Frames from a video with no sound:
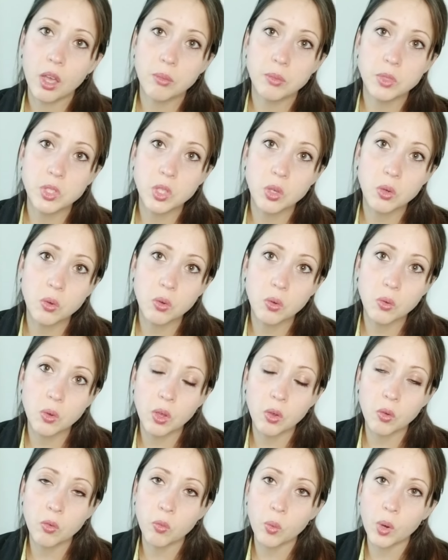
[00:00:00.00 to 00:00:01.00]
So
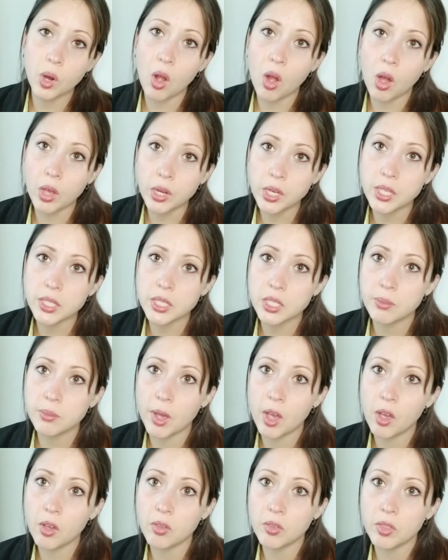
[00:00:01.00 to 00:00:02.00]
if we're honest
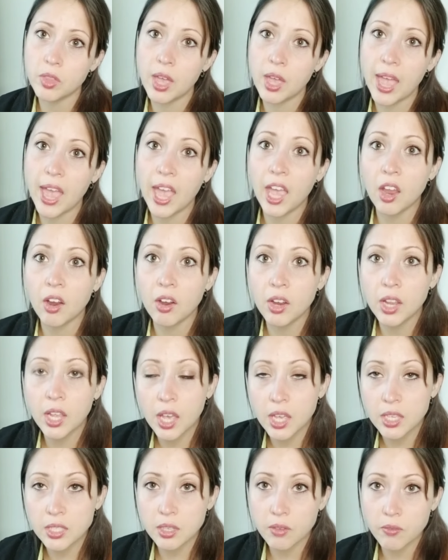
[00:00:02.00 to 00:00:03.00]
about the
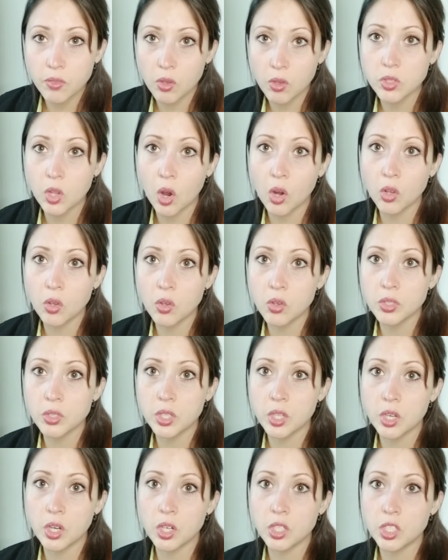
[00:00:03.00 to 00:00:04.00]
areas of those articles
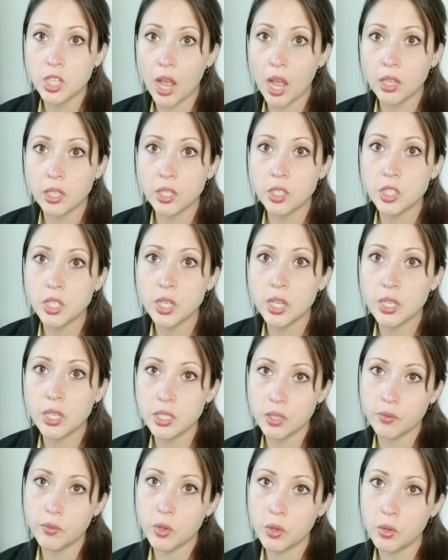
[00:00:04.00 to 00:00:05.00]
that are challenging and
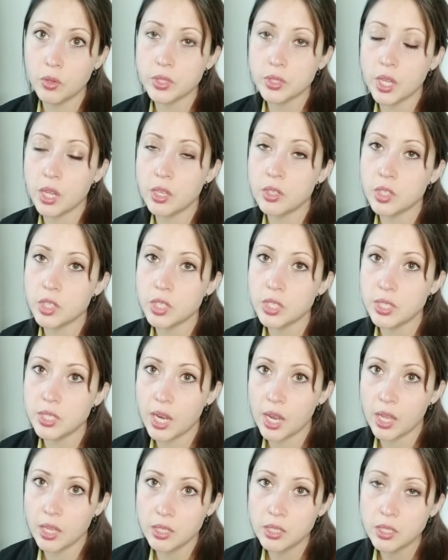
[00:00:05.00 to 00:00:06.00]
difficult to
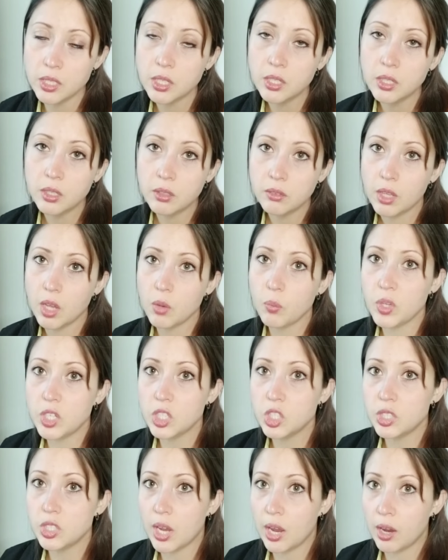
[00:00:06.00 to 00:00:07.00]
understand, and we
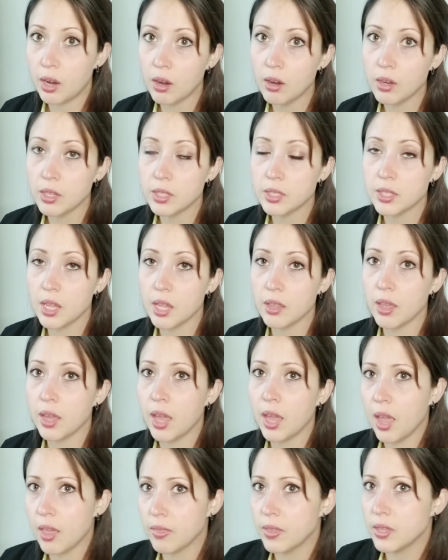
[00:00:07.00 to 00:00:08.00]
share and say like,
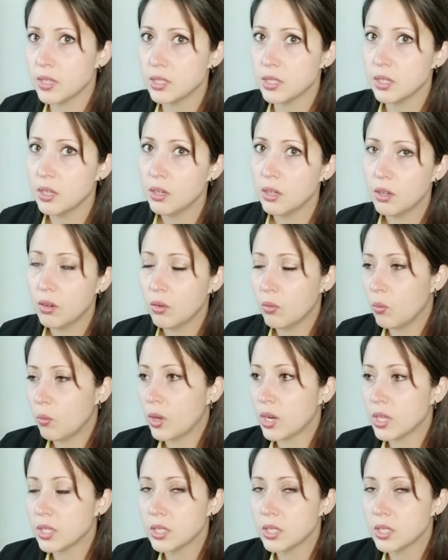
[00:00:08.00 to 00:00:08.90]
hey, what does